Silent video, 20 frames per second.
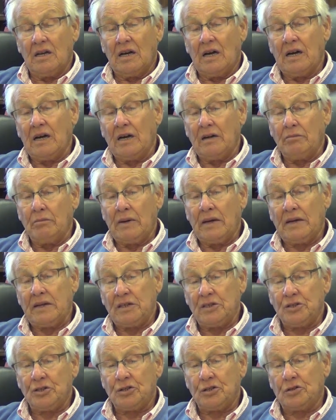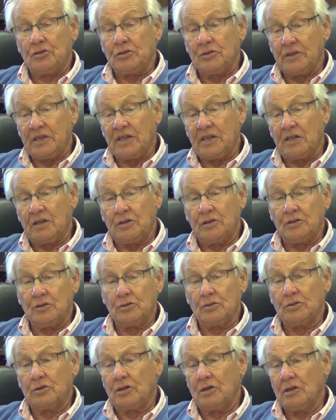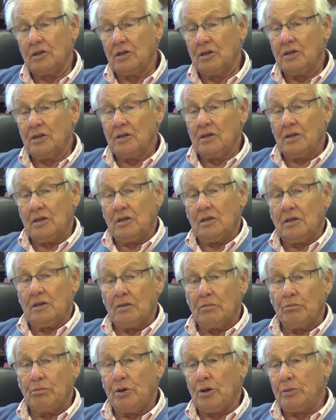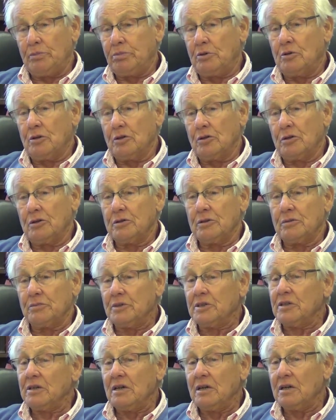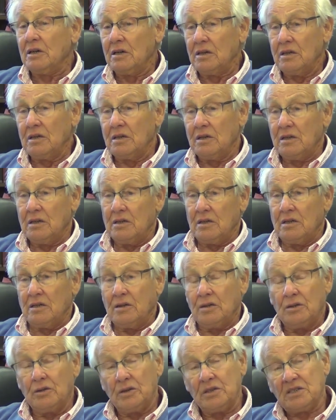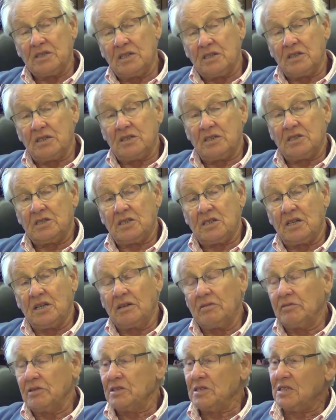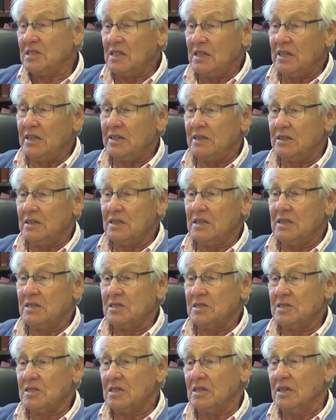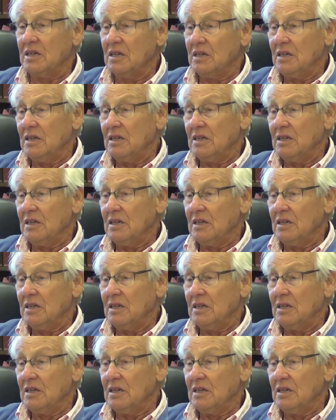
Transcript: I managed to recruit Bob Goldman, who is a distinguished scientist,